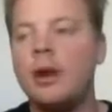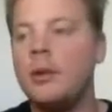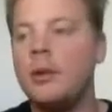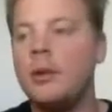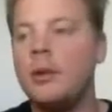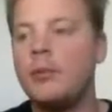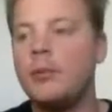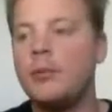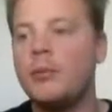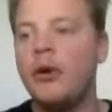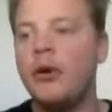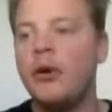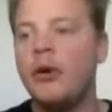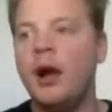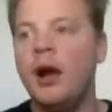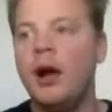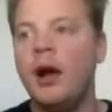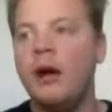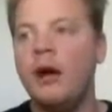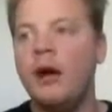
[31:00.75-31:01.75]
I mean,
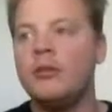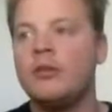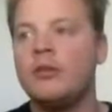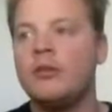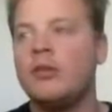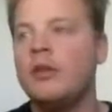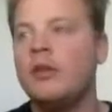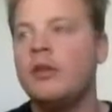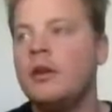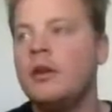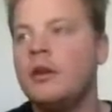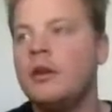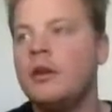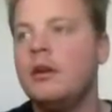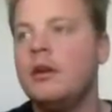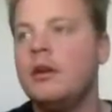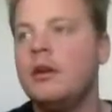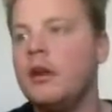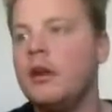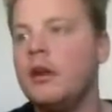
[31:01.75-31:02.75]
Google has
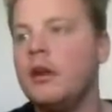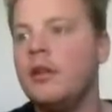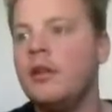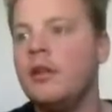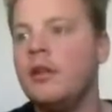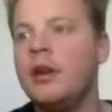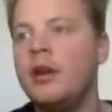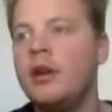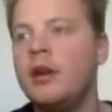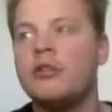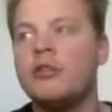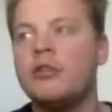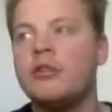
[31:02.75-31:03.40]
an unlimited